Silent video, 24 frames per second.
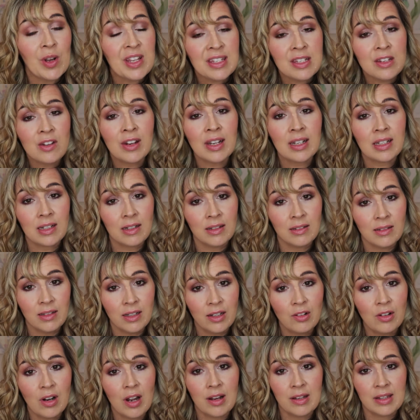once you get
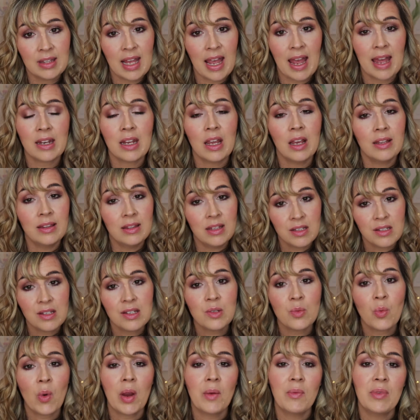clear on that, this
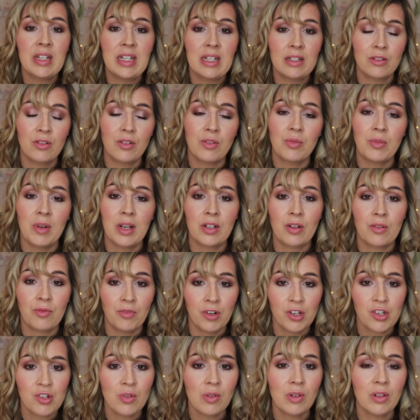is why we need to create a
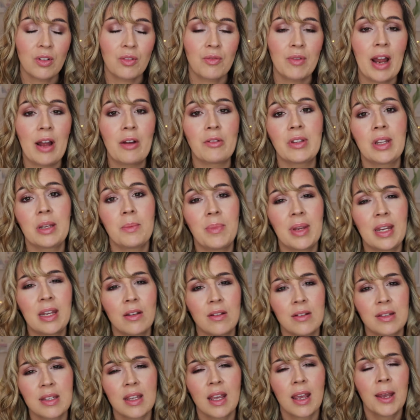ritual around it,
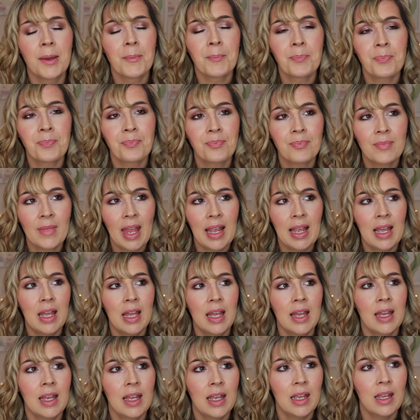because
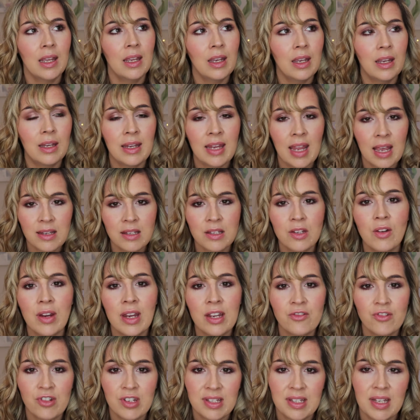yes, you
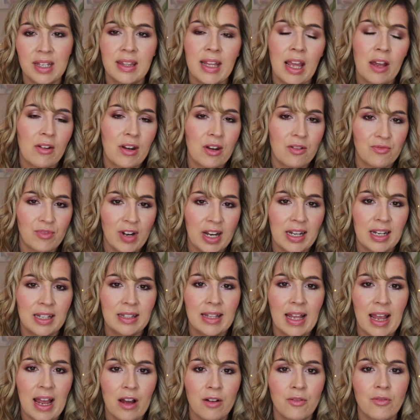can just sit down and write
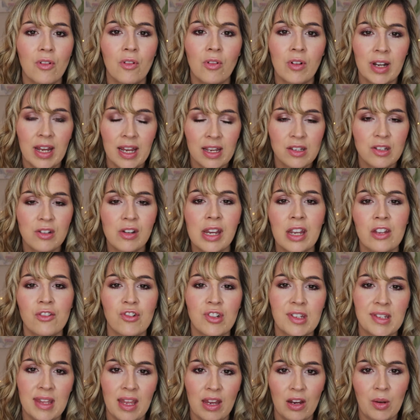it down, or yes, you can
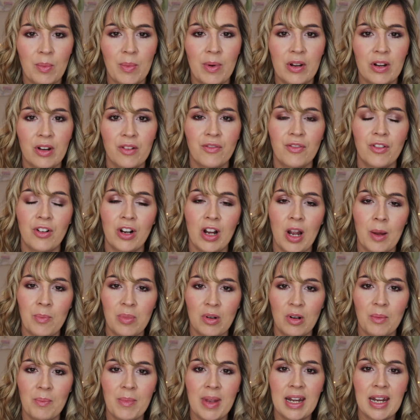just think about it for a
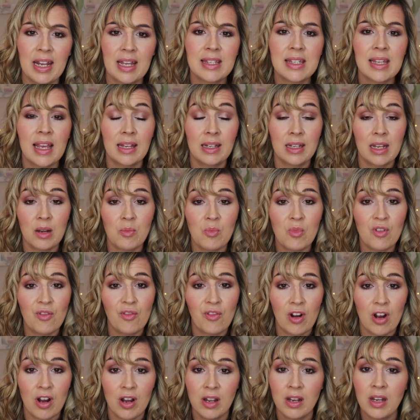couple of minutes and then
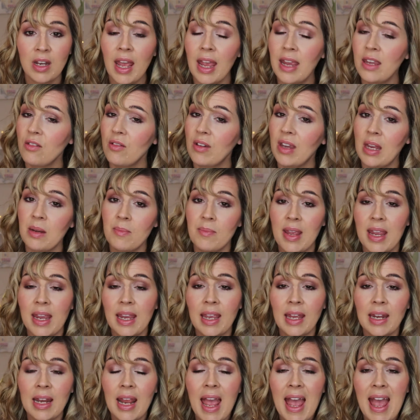move on, and you can
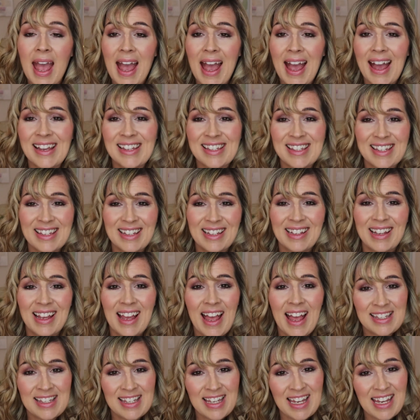make it as
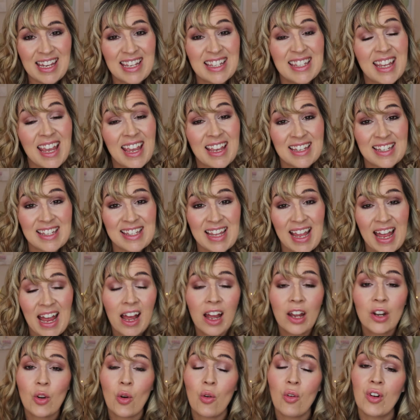easy as
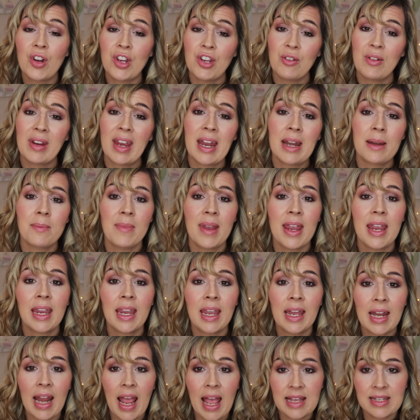that, or you can
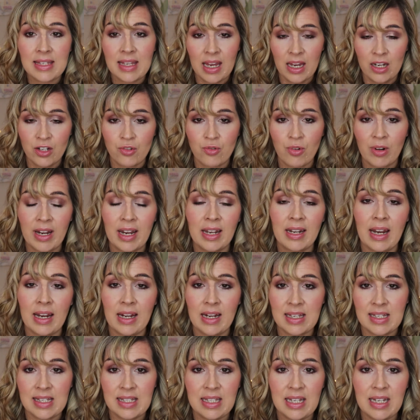make it as intricate
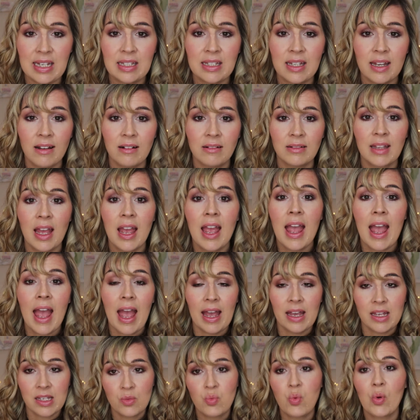and as detailed
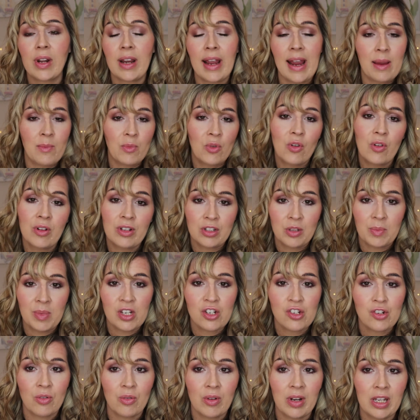as what I'm going to
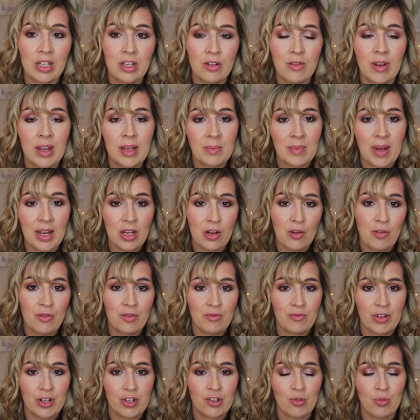be showing you in my
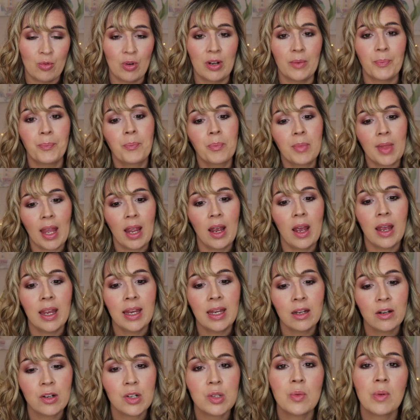own ritual.
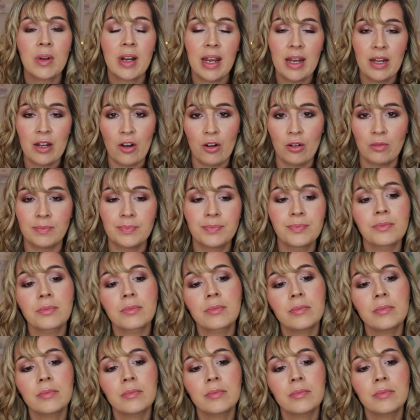Here's what I know.